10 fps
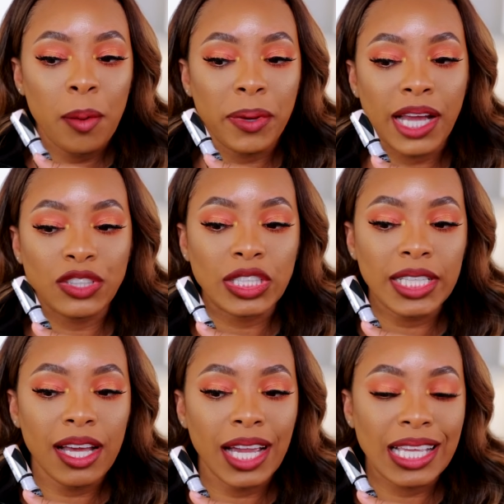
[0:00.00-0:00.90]
Because you
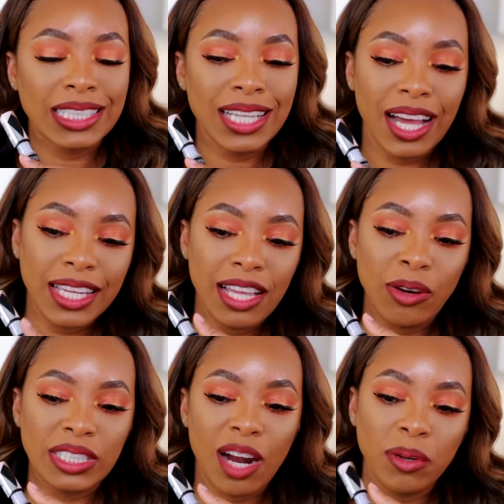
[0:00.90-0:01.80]
see how like, it's not
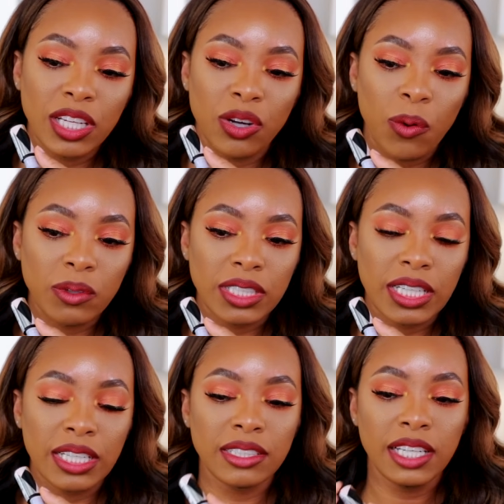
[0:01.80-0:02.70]
yellow, it's not really
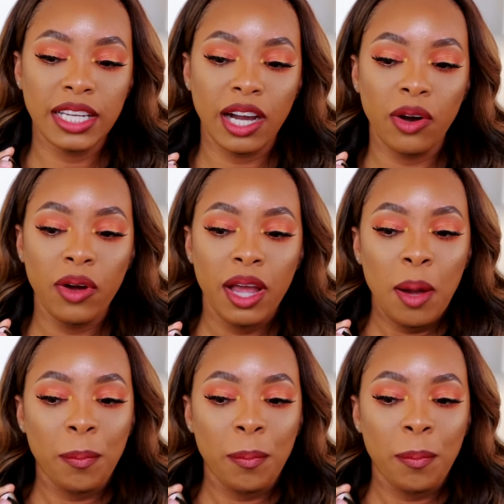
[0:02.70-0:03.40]
golden, you know,